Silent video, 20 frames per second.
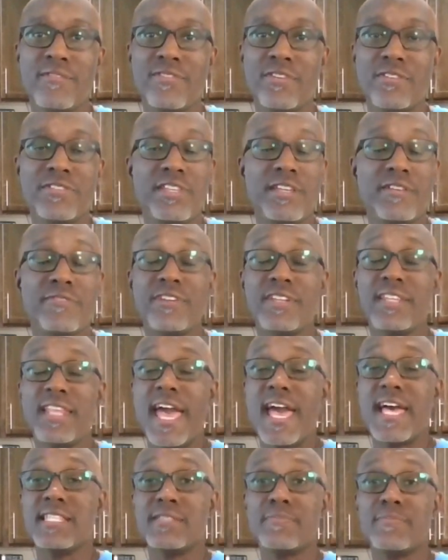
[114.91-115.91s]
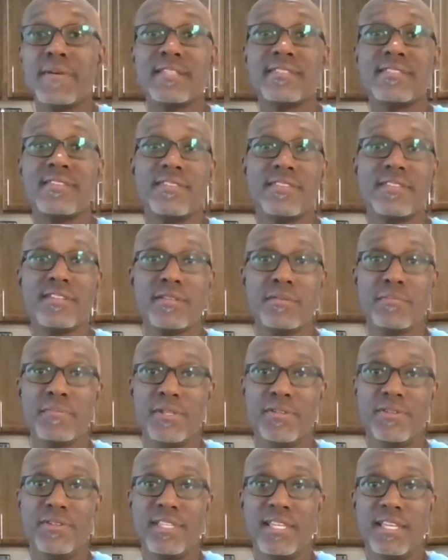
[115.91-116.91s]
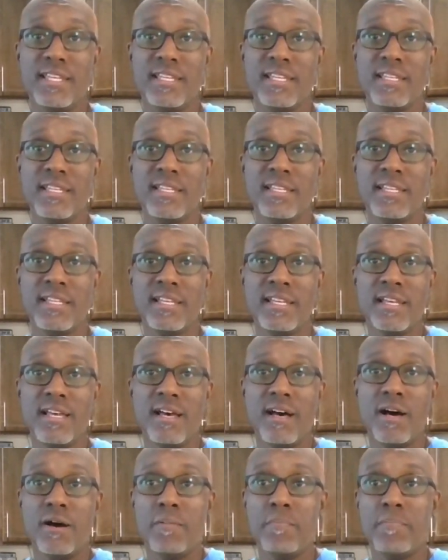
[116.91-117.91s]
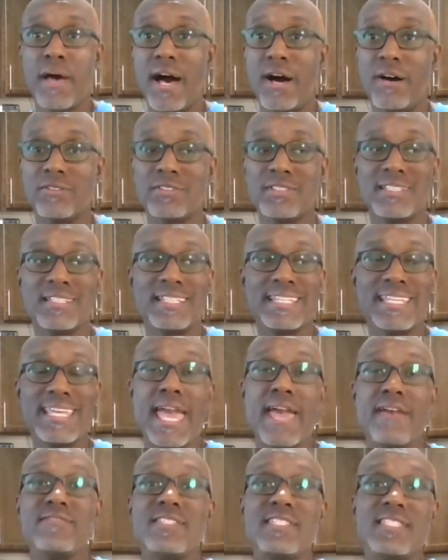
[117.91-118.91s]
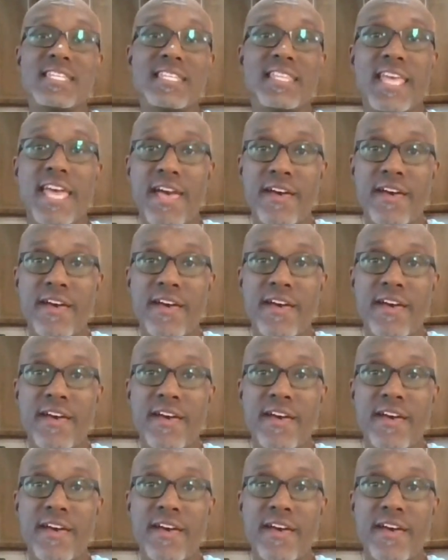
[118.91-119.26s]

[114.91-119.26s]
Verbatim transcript: from different aspects of the community about canvassing